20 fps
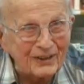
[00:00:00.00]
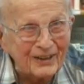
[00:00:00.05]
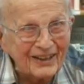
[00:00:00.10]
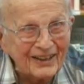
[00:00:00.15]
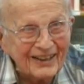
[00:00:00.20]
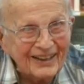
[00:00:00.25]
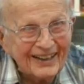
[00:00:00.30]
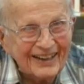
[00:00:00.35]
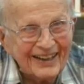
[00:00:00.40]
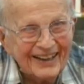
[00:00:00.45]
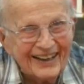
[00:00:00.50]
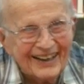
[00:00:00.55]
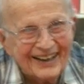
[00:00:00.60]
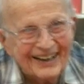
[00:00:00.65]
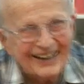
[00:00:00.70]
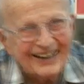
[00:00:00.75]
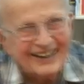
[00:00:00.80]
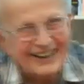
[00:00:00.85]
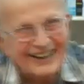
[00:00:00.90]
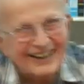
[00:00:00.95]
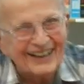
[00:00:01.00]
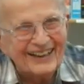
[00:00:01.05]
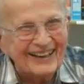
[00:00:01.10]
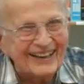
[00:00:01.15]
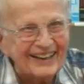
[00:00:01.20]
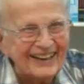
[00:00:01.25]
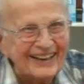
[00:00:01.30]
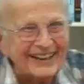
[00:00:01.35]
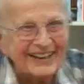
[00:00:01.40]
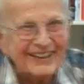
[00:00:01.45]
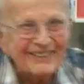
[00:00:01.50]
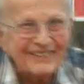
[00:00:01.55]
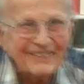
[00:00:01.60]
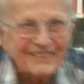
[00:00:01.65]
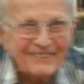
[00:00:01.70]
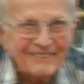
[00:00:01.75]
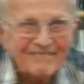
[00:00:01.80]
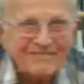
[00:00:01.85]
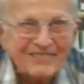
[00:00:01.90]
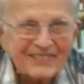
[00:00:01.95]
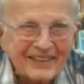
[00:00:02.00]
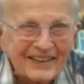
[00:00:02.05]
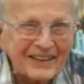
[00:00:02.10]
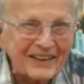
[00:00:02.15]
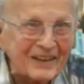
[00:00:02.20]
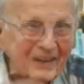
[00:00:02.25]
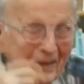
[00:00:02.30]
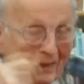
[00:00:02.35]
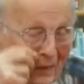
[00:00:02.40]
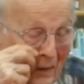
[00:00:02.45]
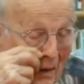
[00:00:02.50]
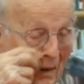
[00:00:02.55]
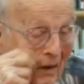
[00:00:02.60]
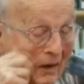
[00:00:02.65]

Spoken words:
States? That's quite a collection.